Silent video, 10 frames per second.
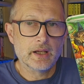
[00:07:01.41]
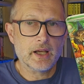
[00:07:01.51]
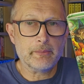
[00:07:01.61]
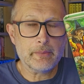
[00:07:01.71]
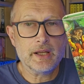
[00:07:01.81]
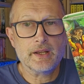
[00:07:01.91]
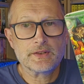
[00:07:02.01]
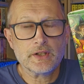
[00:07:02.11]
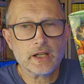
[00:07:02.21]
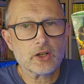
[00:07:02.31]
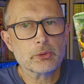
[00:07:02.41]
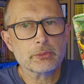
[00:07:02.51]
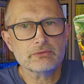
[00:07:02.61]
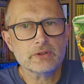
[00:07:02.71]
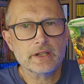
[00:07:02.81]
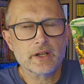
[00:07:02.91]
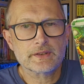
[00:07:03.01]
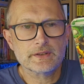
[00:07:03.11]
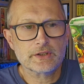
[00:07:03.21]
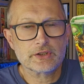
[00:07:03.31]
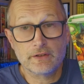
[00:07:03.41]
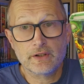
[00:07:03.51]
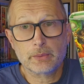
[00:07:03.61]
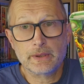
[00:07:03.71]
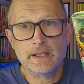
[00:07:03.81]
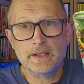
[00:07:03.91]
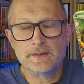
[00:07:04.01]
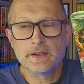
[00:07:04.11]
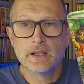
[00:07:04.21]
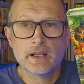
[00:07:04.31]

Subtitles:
It's certainly uncommon in really nice condition, and this one is.